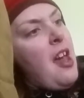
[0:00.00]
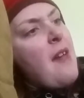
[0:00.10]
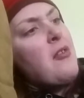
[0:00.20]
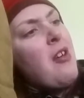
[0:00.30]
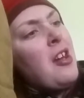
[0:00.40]

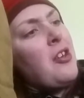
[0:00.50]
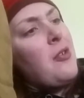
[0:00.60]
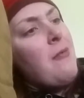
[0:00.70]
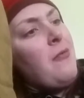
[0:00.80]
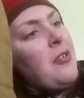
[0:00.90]
"Have you got a
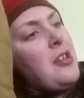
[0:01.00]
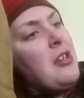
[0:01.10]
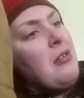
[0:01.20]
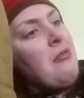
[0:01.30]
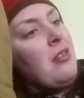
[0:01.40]
crib for
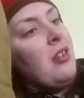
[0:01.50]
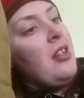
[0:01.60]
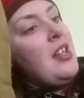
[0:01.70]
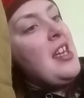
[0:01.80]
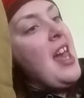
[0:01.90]
Hugh?"
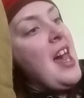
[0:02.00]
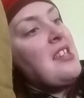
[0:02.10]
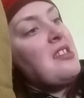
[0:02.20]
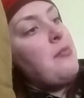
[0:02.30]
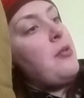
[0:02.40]
he
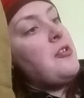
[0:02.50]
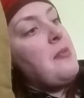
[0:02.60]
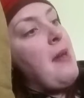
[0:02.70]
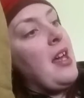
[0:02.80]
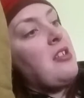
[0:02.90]
asked, pushing
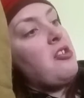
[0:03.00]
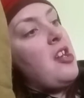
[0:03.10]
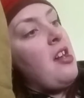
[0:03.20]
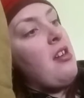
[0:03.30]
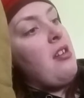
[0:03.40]
back his
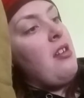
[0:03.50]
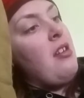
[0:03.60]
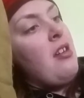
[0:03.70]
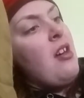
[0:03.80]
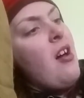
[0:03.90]
chair.
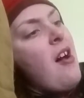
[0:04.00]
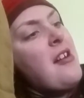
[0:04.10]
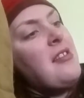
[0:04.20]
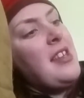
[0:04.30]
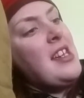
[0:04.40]

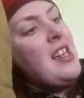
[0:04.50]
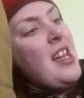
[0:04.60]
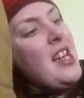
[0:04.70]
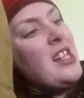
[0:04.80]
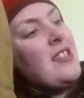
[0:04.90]

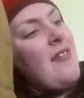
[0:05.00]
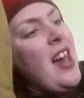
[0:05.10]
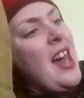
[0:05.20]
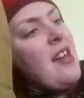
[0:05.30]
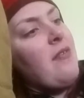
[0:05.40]
"Hardly. He's
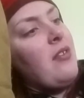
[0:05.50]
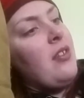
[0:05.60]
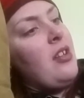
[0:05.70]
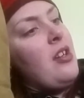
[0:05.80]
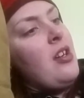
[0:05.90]
5.
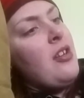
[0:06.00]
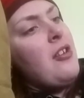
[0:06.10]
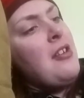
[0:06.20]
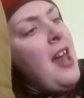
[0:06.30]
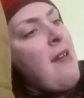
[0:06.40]

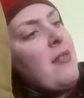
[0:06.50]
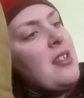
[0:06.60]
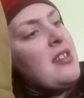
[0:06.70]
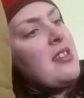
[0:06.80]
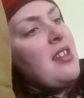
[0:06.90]
"Good
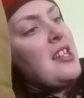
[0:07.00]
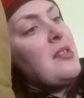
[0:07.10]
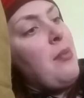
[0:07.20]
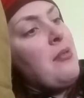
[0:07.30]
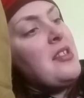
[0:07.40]
heavens, I
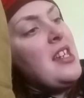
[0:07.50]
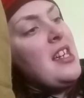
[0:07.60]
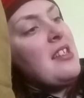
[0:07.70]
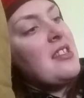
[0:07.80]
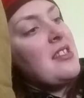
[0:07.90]
suppose he
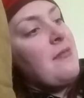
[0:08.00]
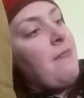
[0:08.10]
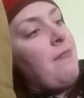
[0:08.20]
is."